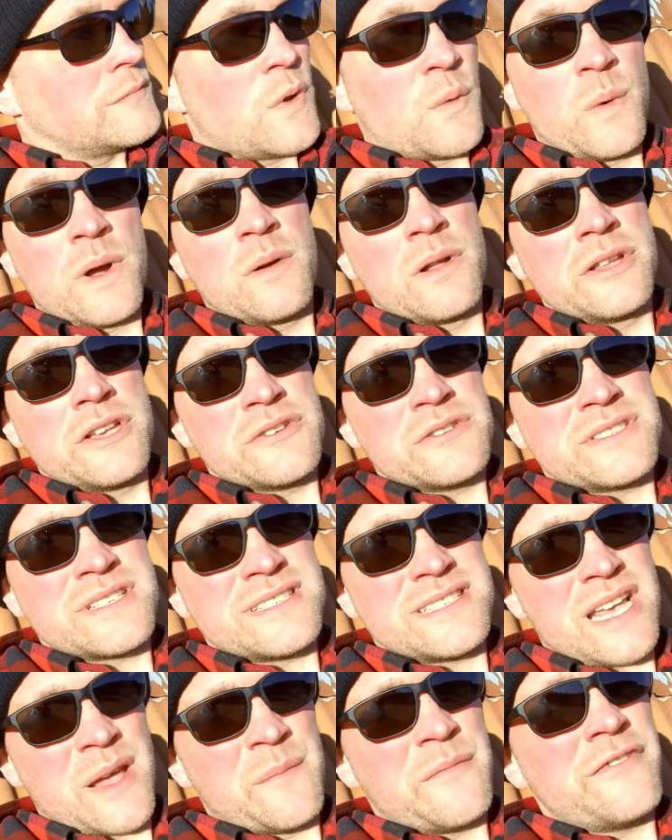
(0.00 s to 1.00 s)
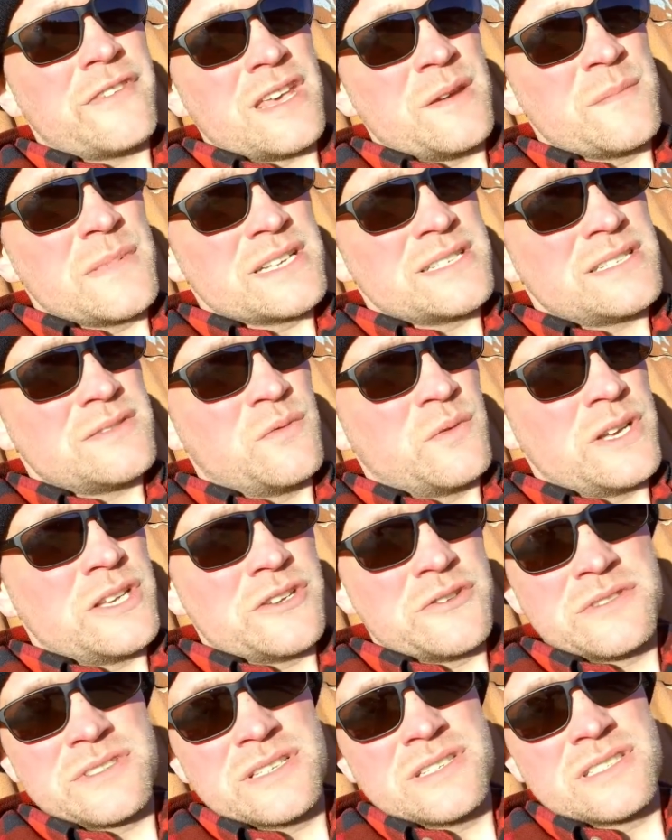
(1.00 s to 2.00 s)
we will use the same theme as we
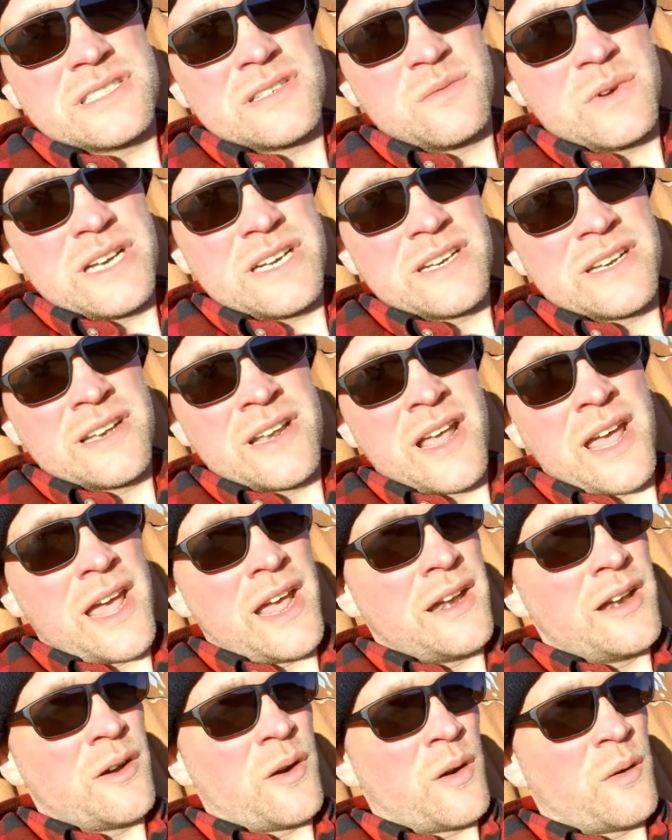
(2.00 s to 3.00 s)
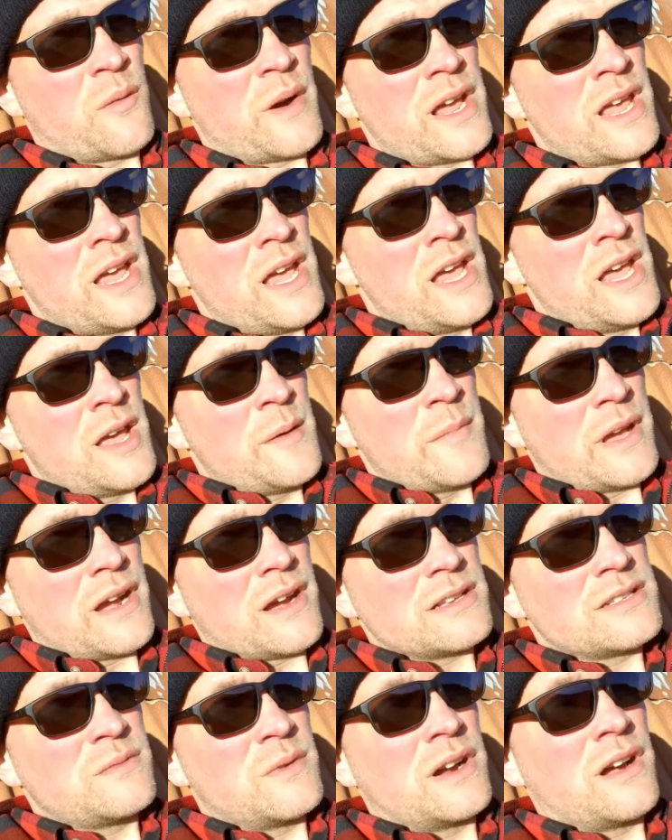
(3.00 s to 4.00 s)
use in Sweden and Norway
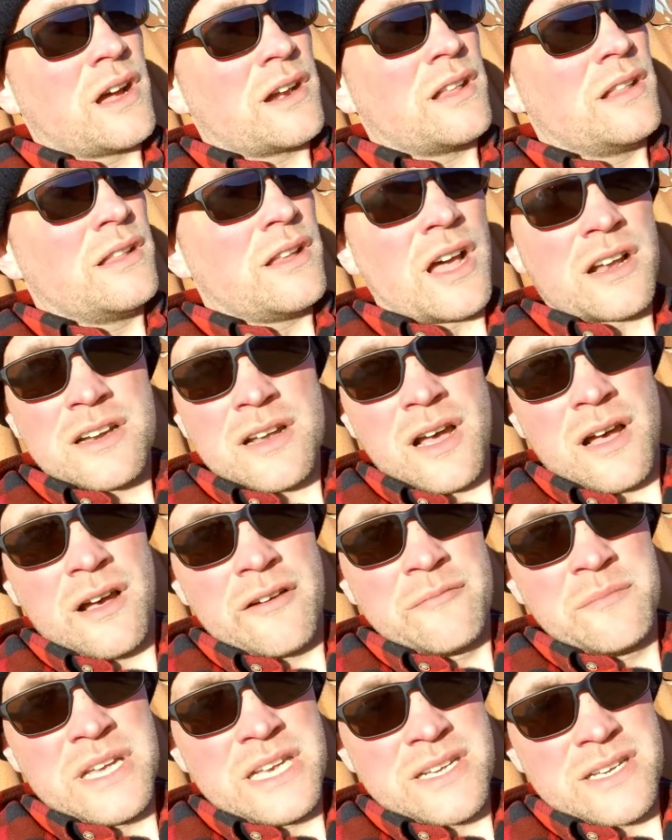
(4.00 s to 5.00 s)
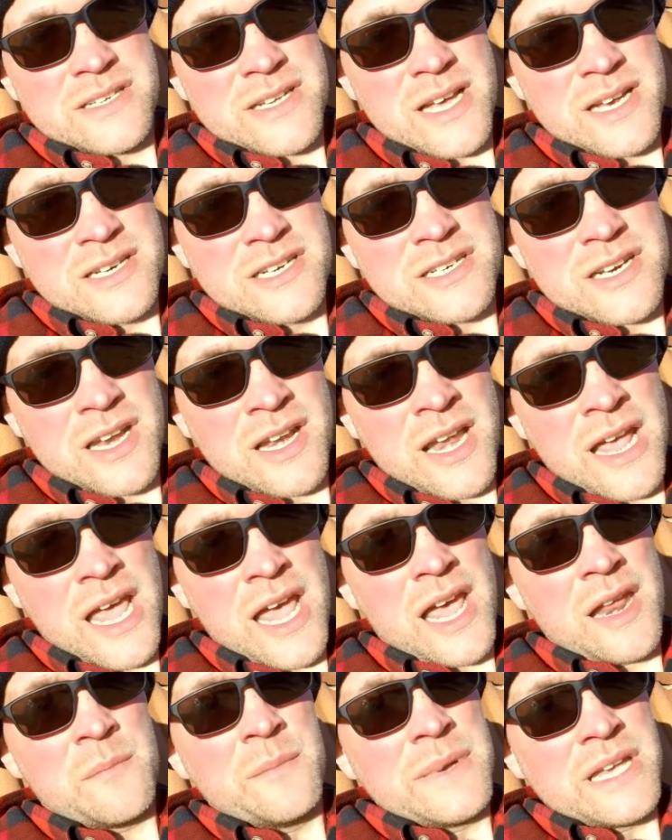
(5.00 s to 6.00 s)
because we got a lot of media attention,
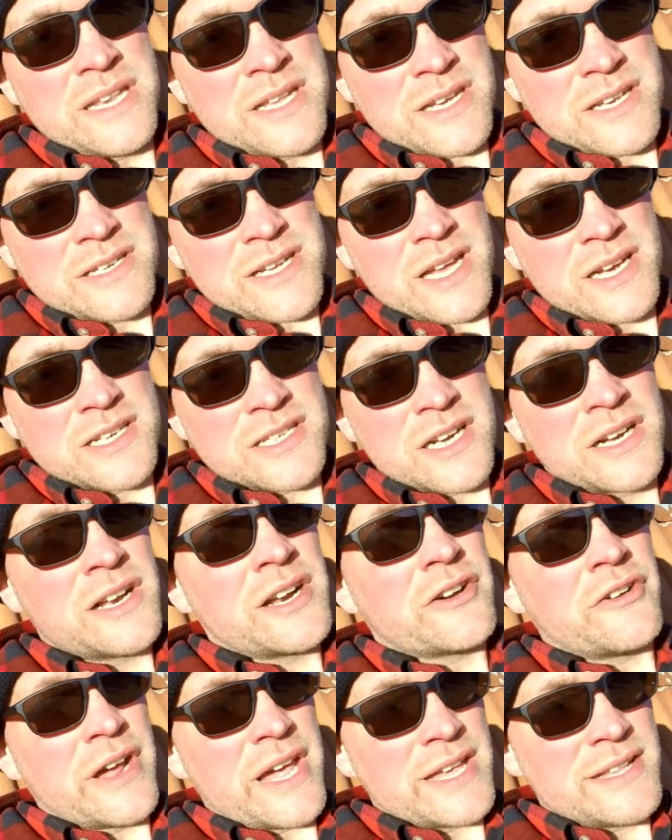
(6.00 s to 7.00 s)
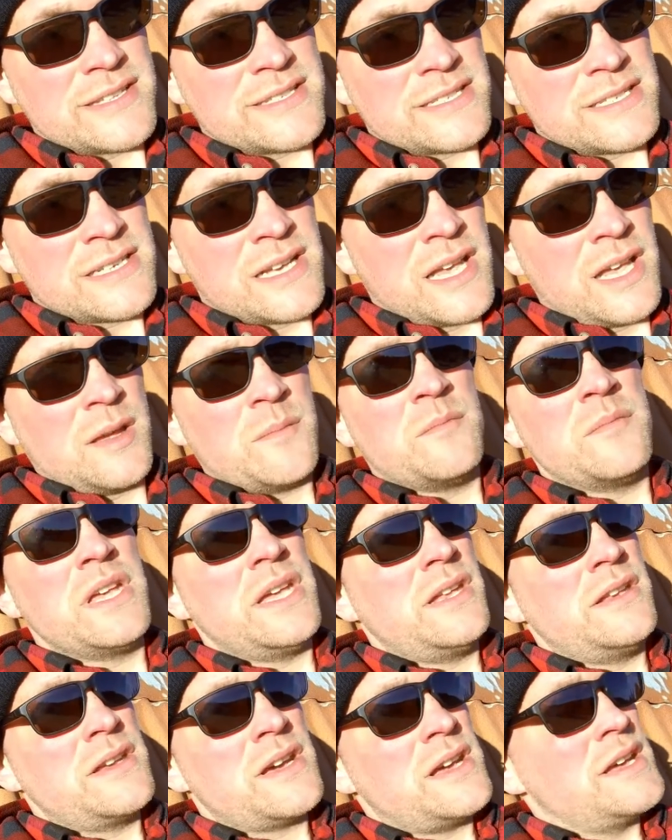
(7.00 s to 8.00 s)
and media attention creates
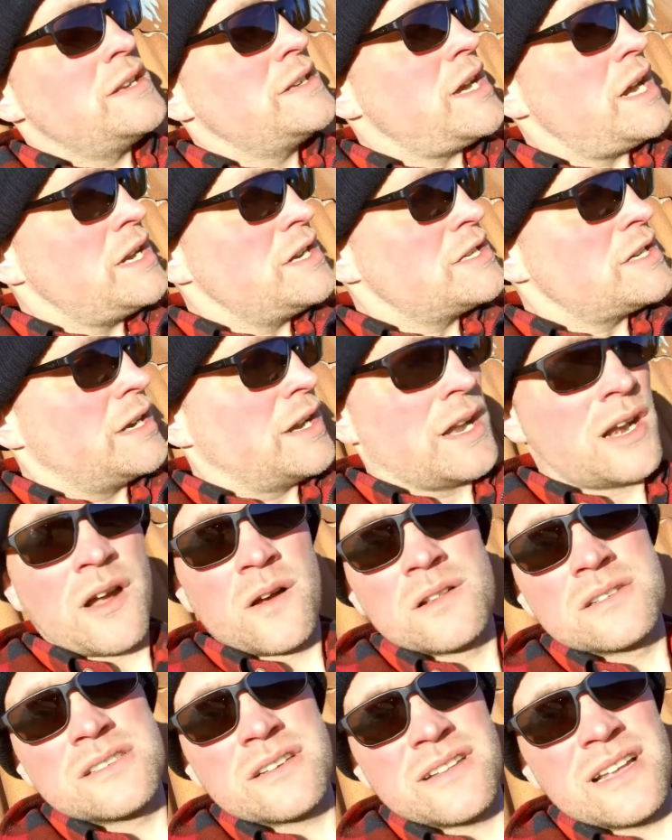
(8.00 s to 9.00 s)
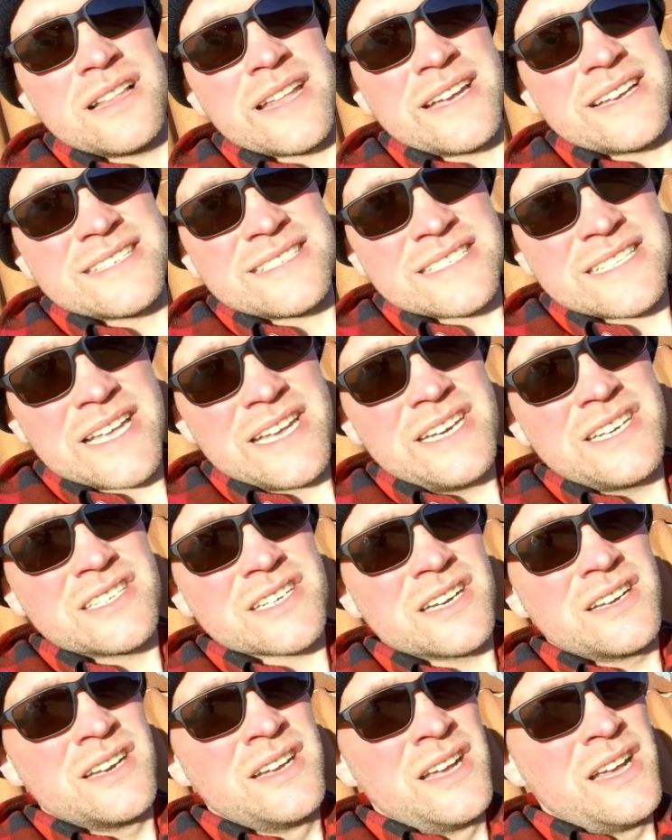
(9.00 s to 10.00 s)
media attention, and also the
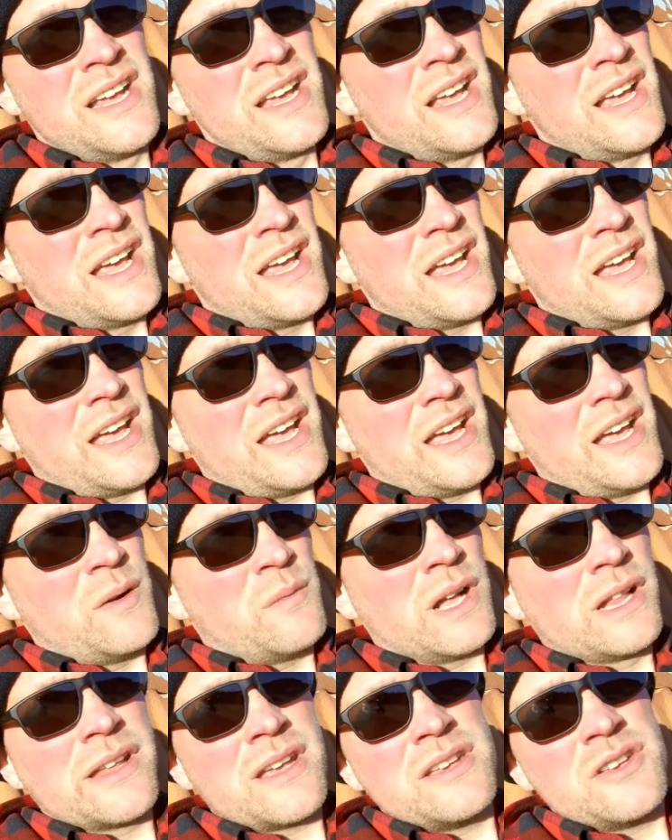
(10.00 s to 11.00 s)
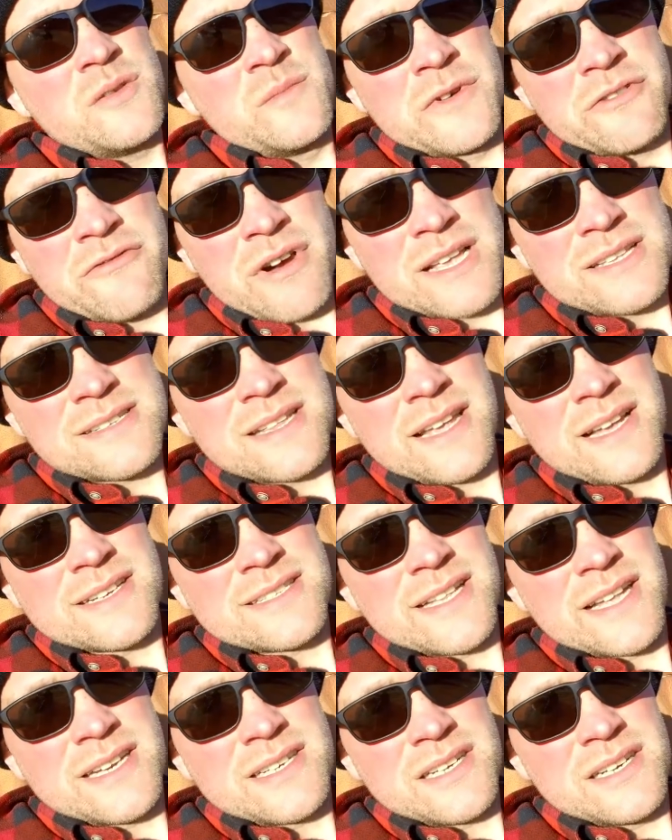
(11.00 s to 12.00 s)
legislation uh, well, the human rights
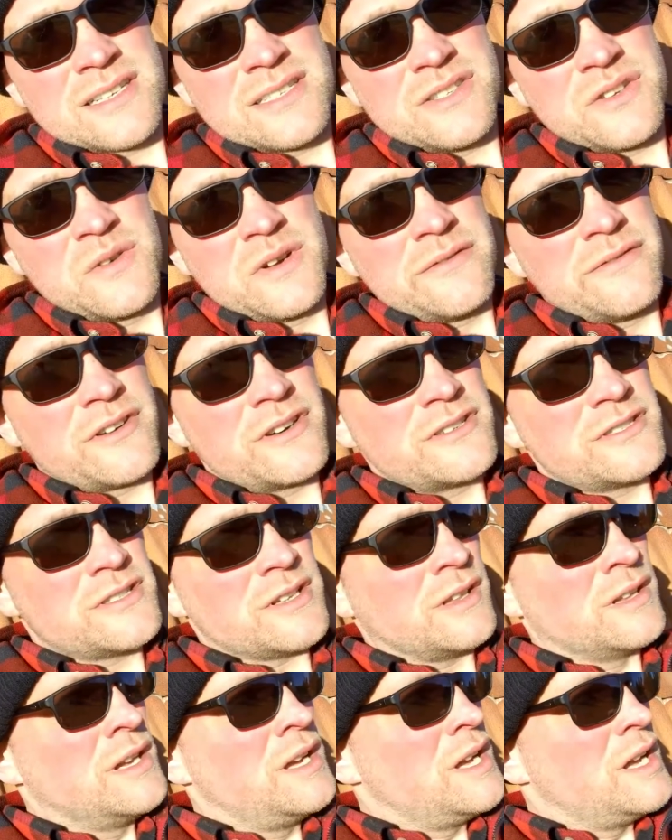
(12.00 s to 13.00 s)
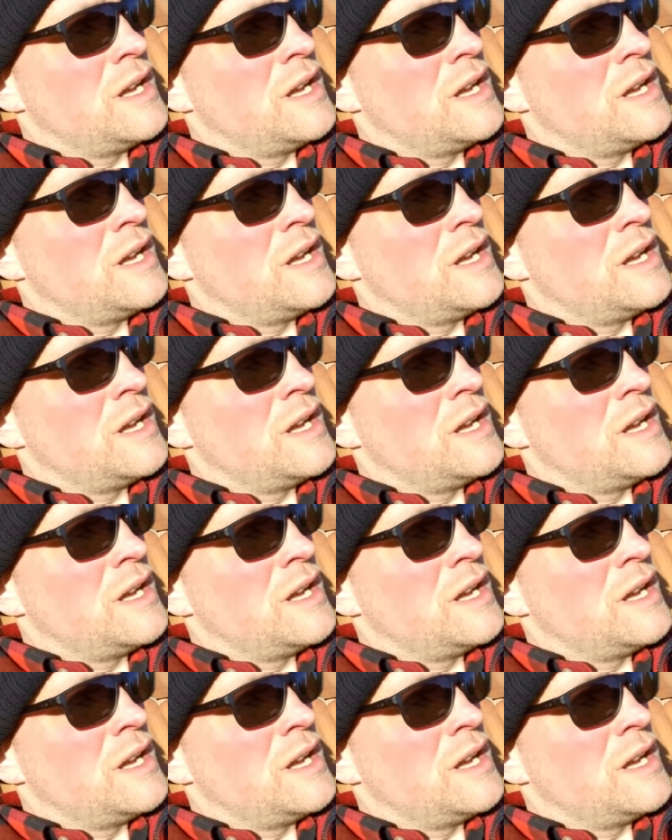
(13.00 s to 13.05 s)
legislation is universal,